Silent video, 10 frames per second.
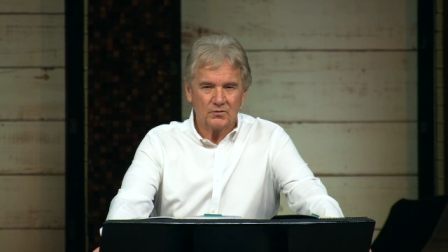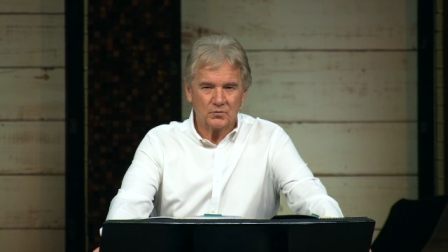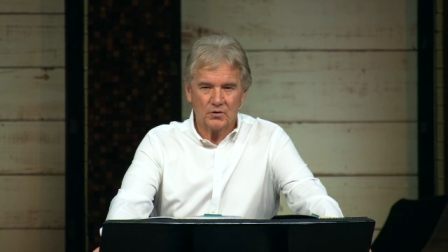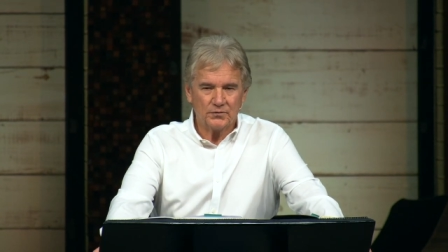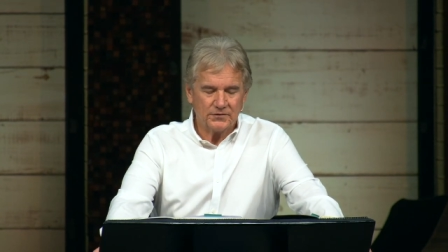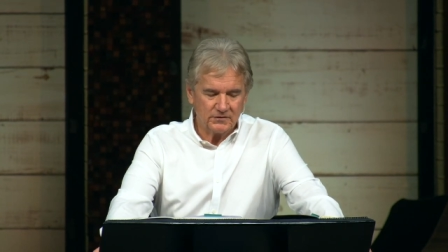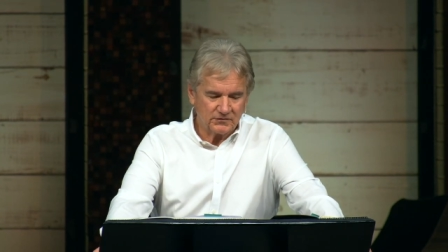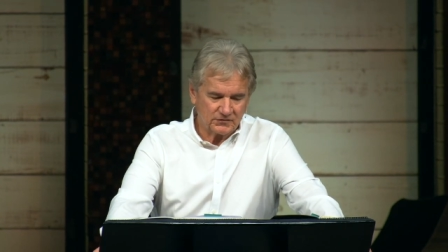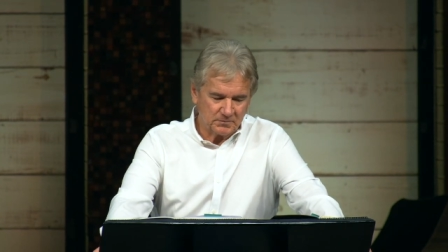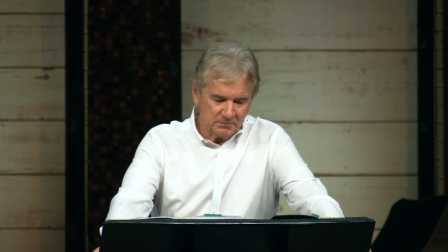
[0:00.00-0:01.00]
wrote
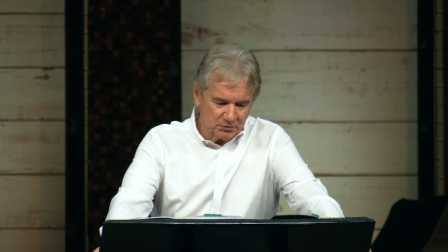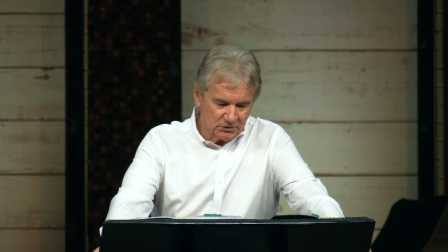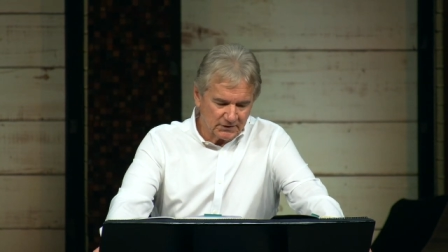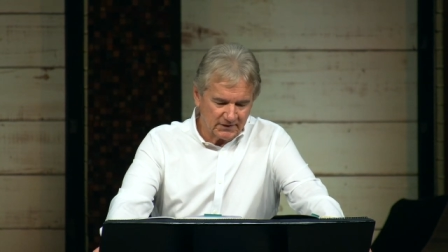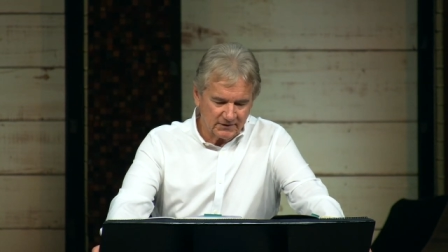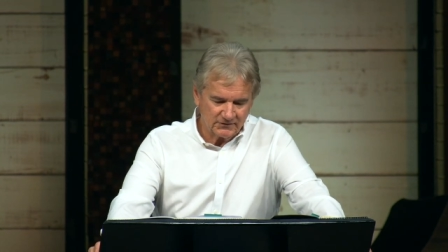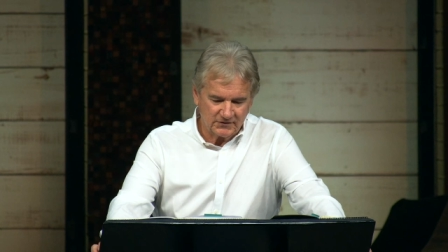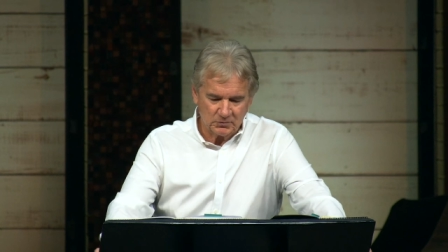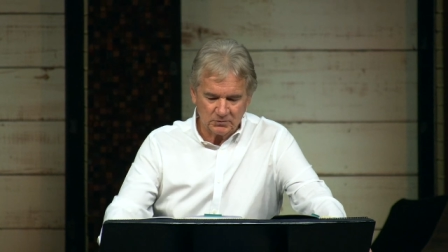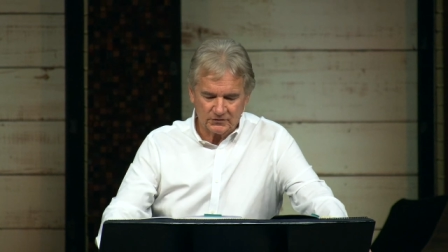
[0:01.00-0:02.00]
this book as
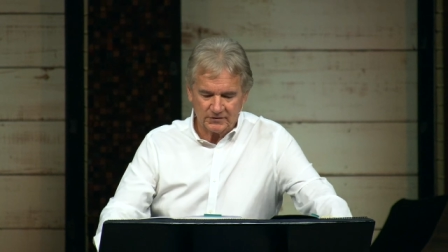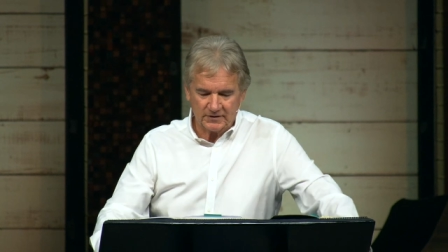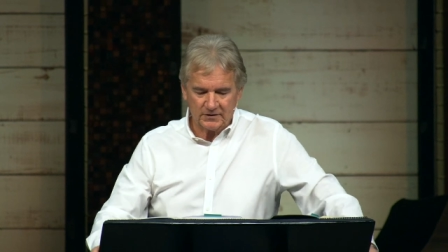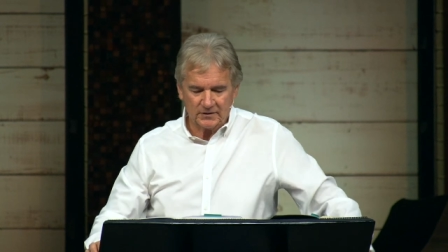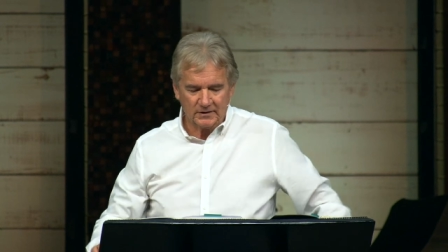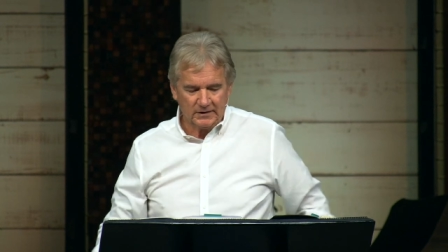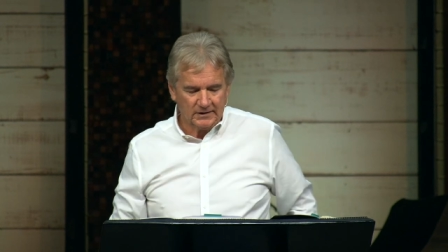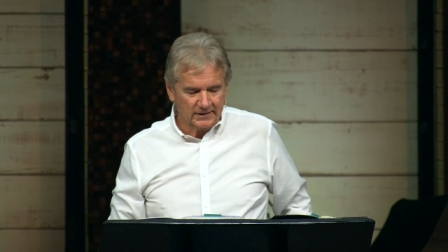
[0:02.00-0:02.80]
he was there